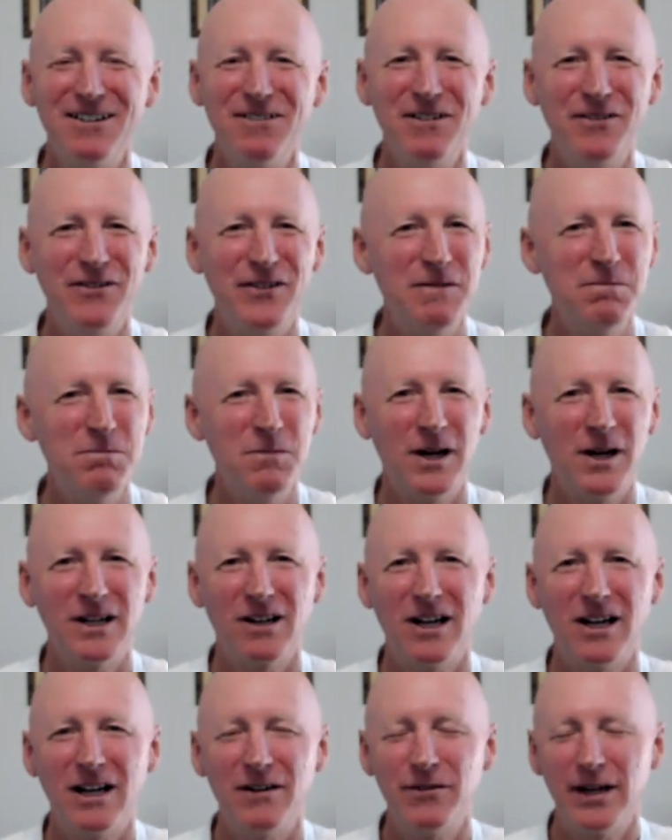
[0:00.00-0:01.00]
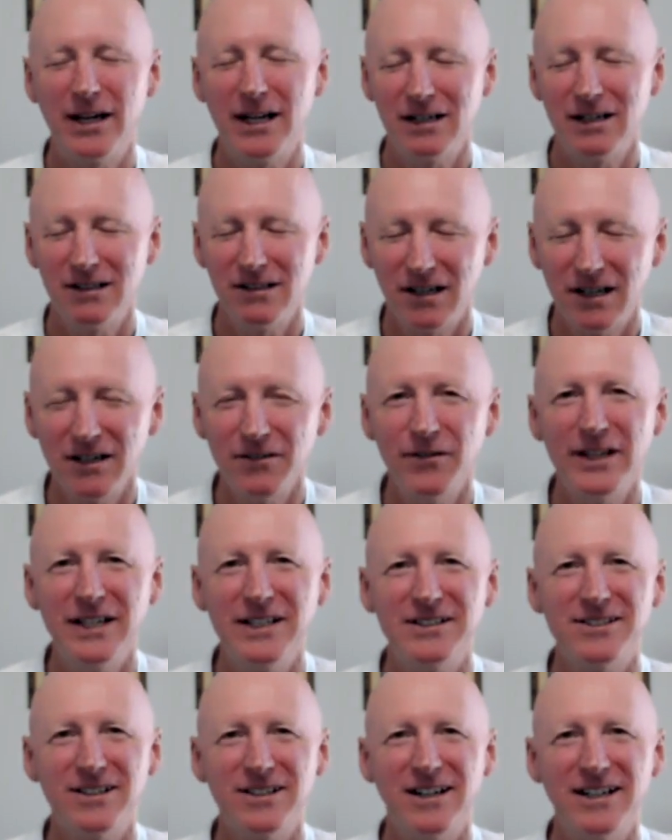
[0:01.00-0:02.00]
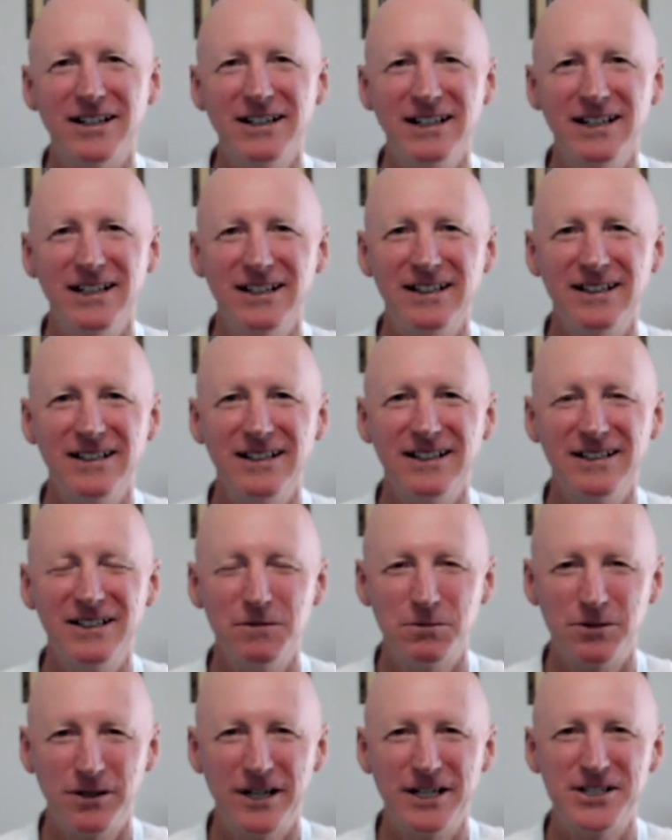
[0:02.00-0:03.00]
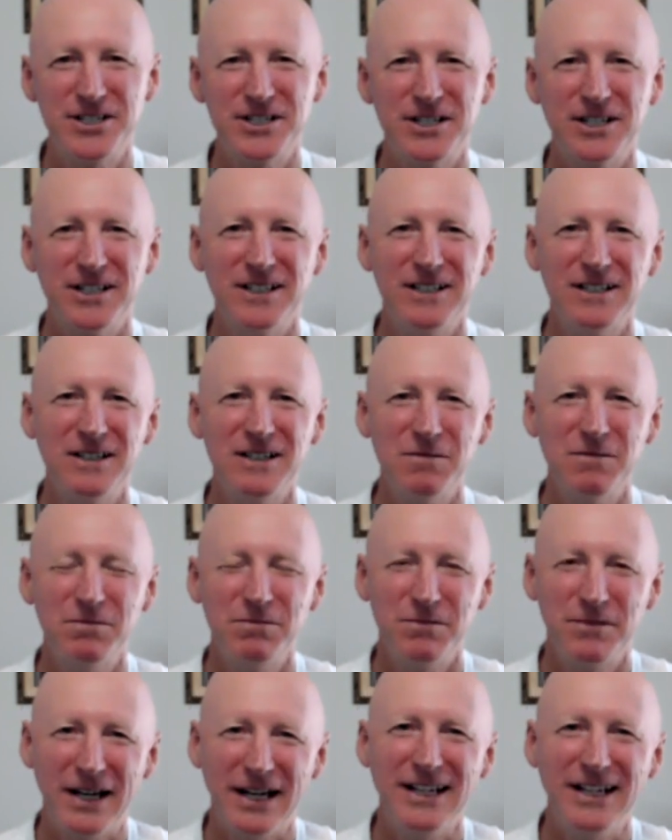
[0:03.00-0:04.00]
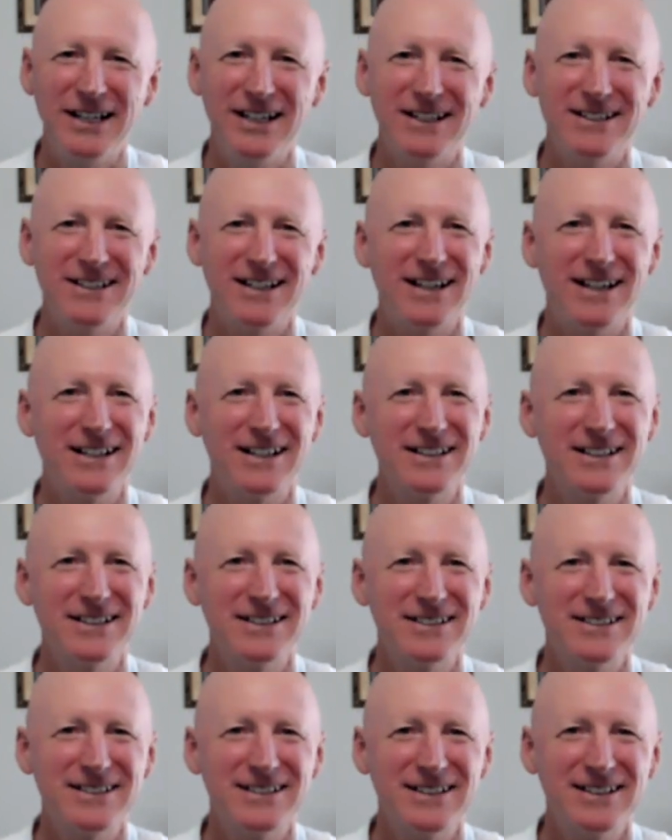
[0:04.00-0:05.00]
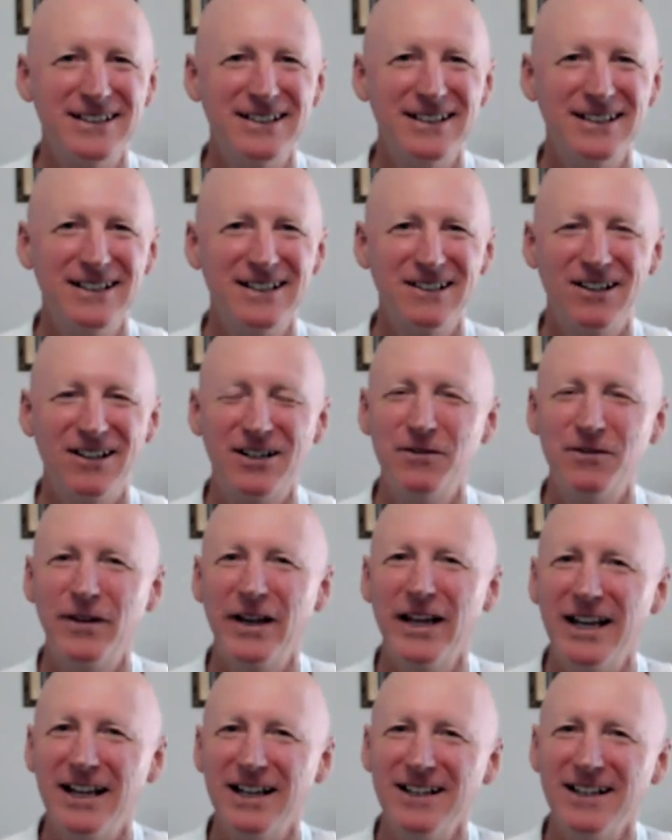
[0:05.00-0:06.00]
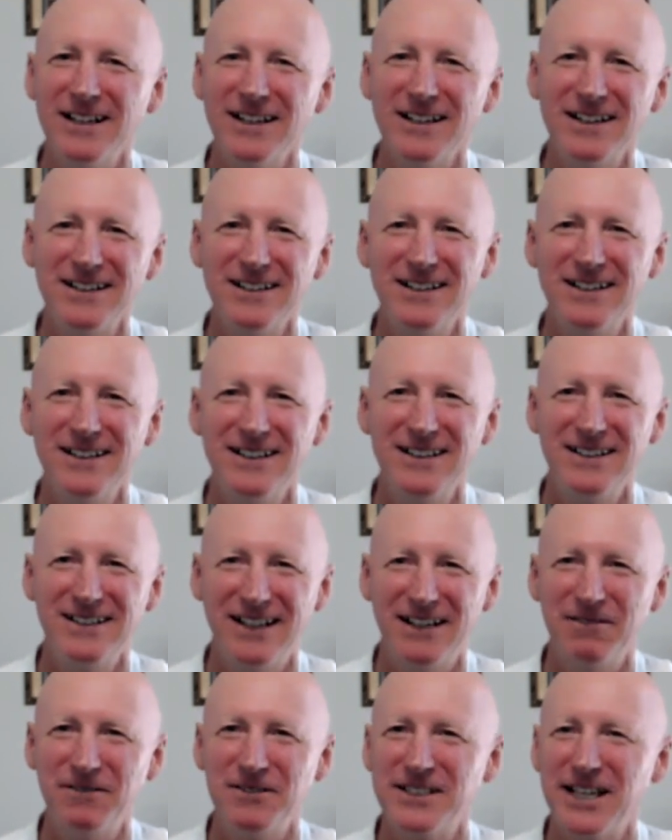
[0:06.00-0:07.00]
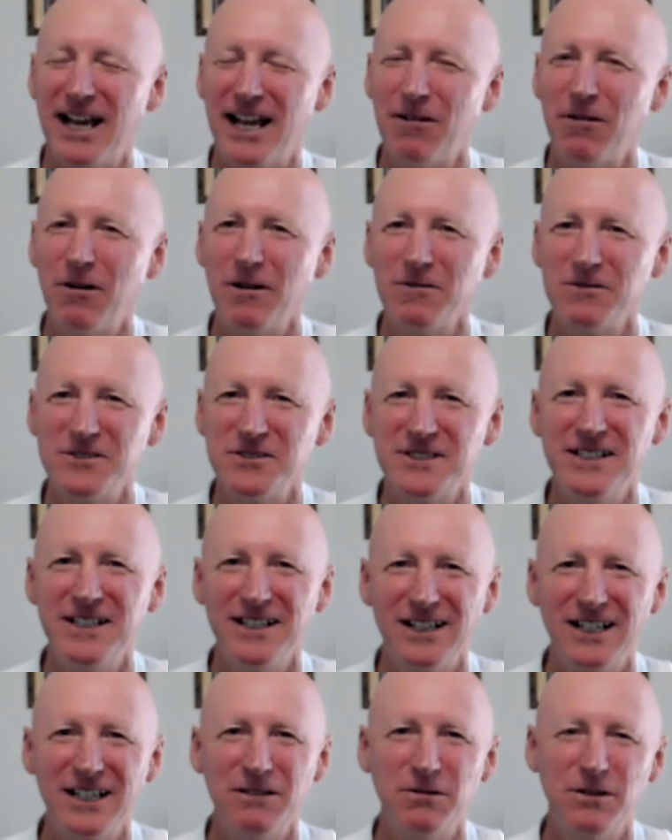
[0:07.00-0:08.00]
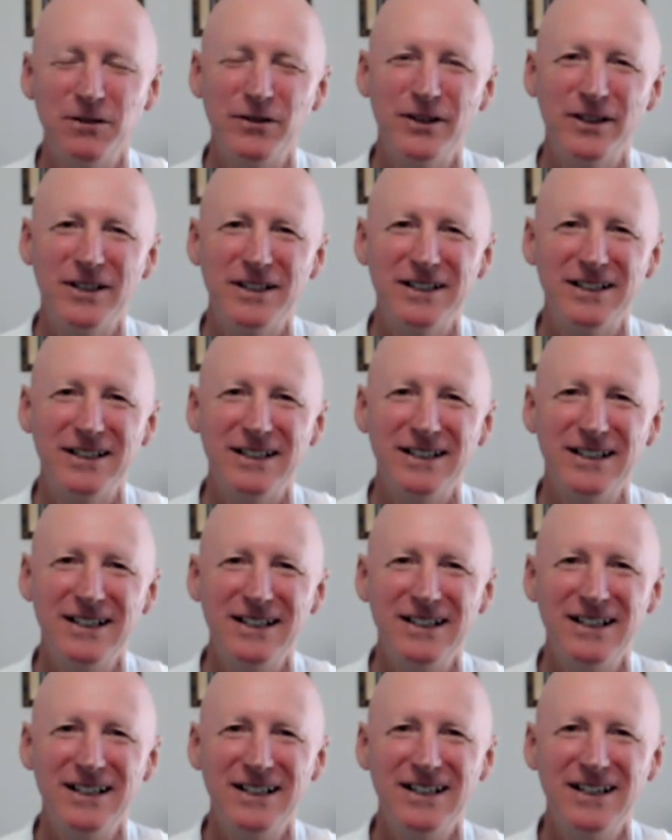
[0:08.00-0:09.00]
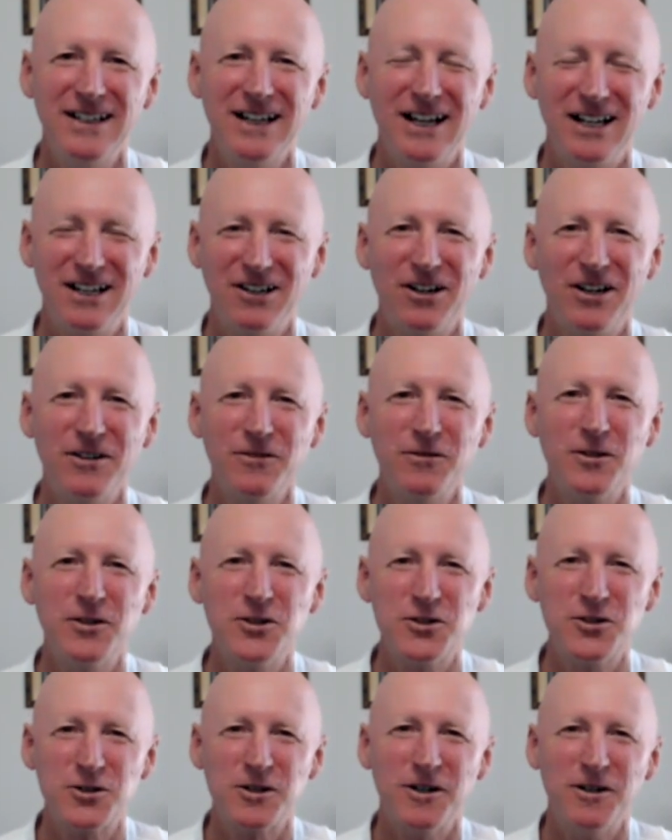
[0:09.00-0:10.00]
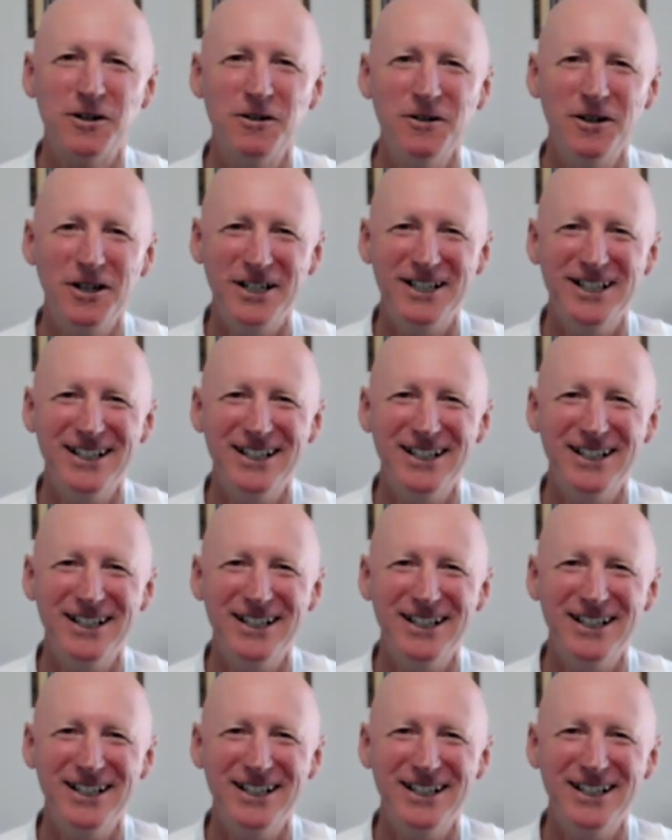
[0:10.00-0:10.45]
Within my life, I had a lot of anxiety, depression, panic attacks, a lot of anger. That was how I was dealing with it. A lot of control.